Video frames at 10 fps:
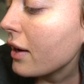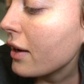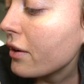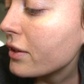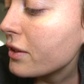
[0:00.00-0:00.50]

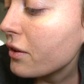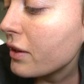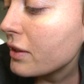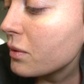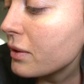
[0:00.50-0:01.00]
And also
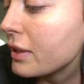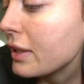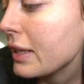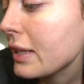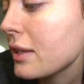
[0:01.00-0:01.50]
this one
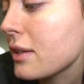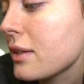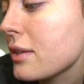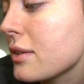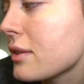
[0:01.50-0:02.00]
is,